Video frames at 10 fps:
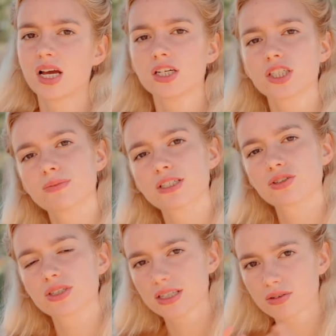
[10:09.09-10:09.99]
just make
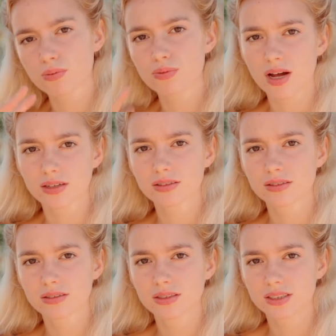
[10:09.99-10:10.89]
sure that they're all brown
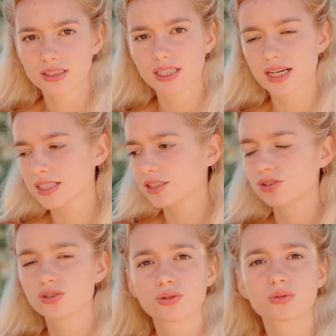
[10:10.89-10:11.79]
inside, as you
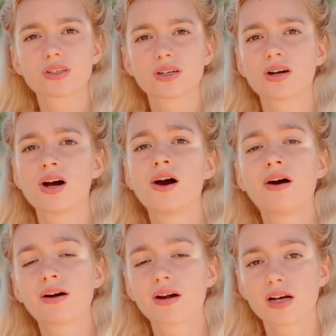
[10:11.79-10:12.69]
saw with the
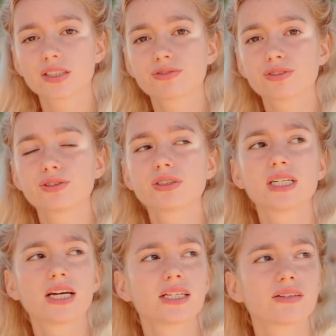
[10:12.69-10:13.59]
last fruit,
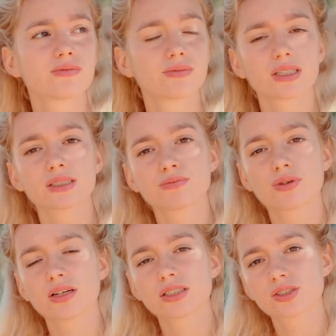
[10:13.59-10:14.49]
that's nice and
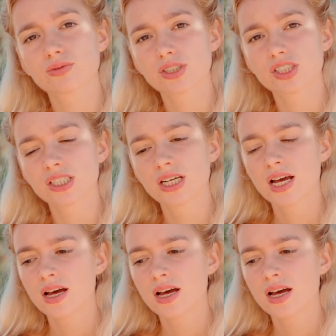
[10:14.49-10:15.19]
brown and squishy.